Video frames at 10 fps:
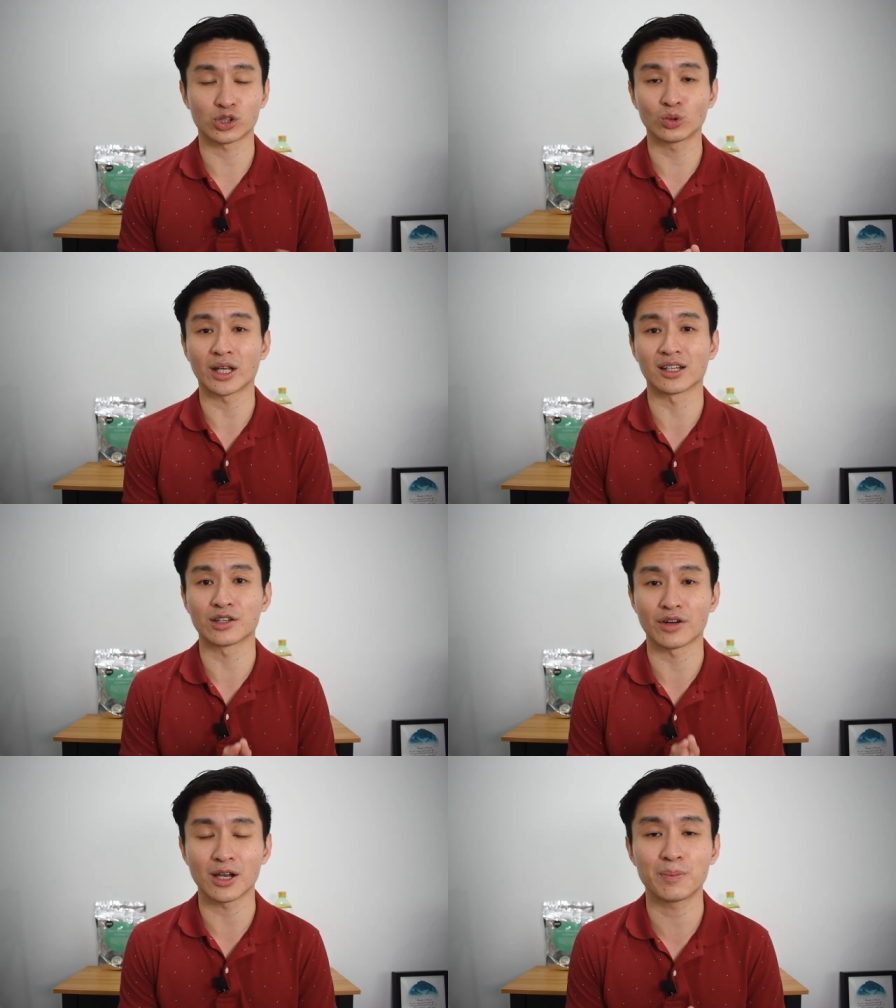shown that the
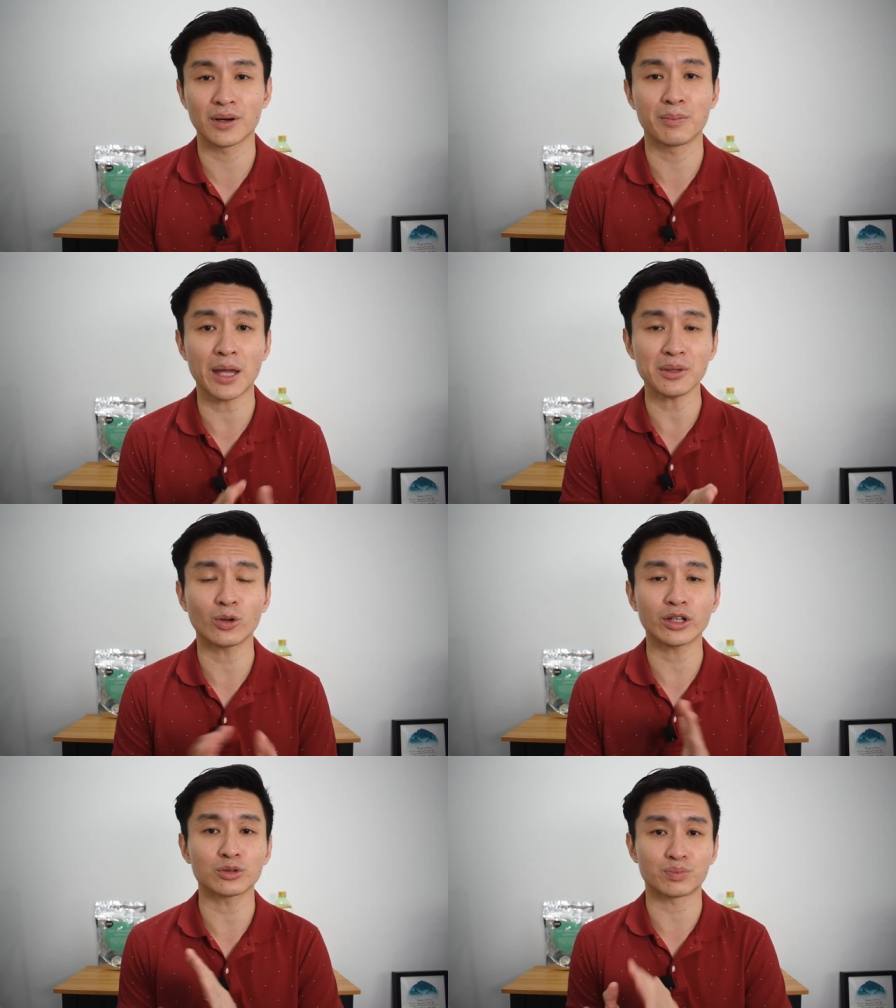developer may be
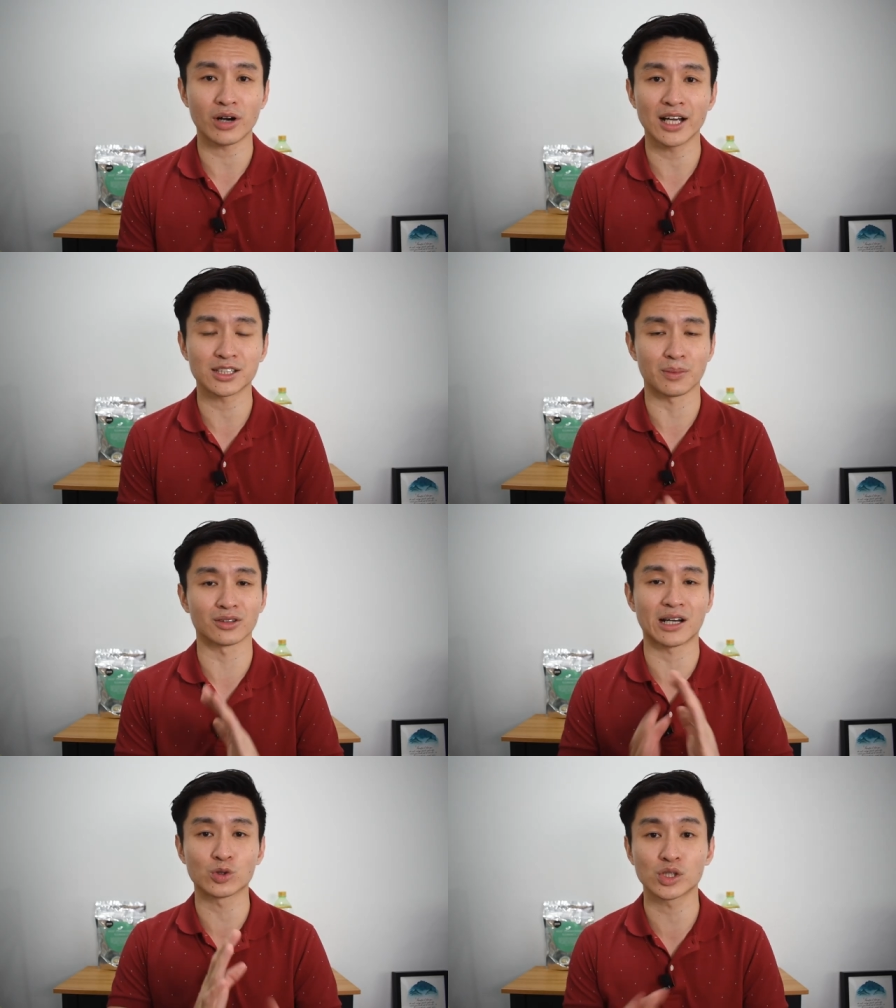looking to price
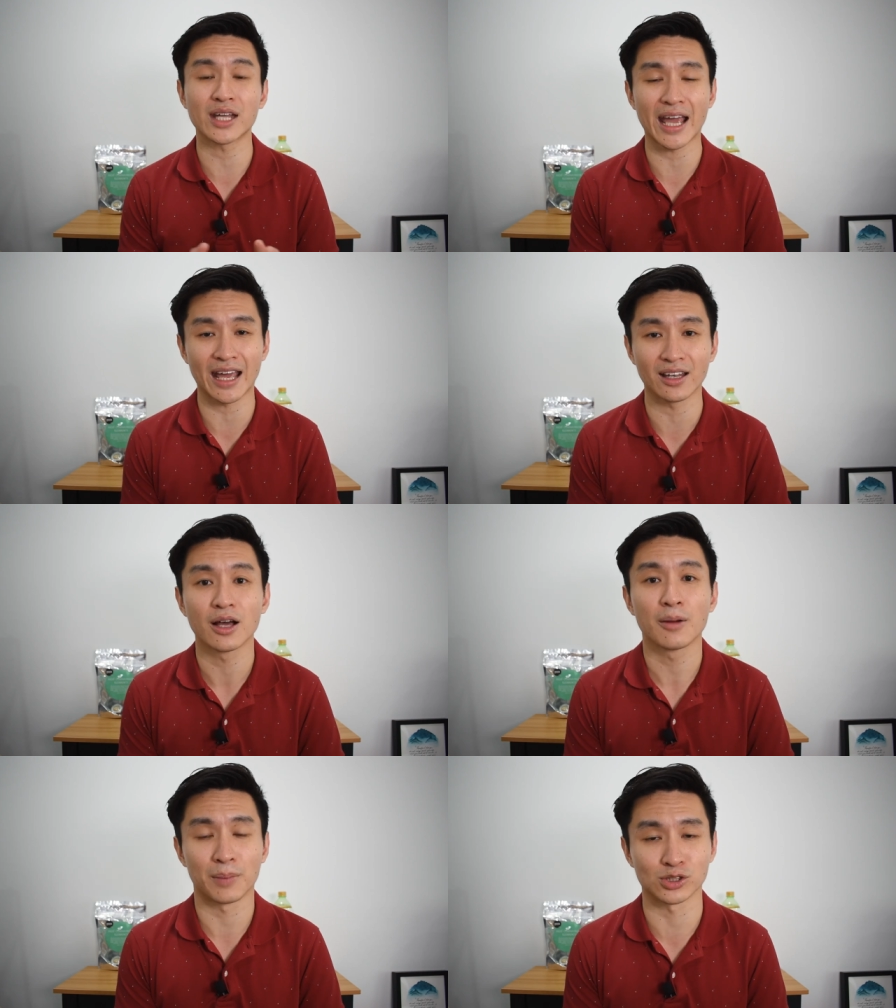about 1,008
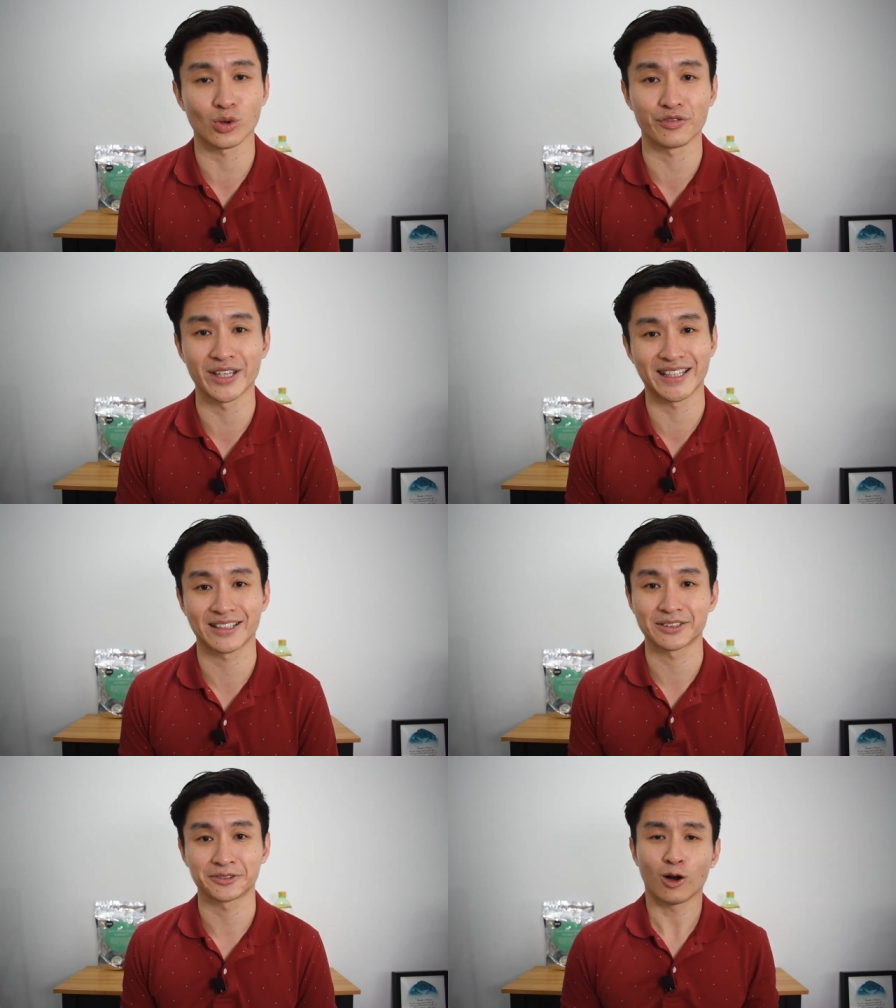per square feet.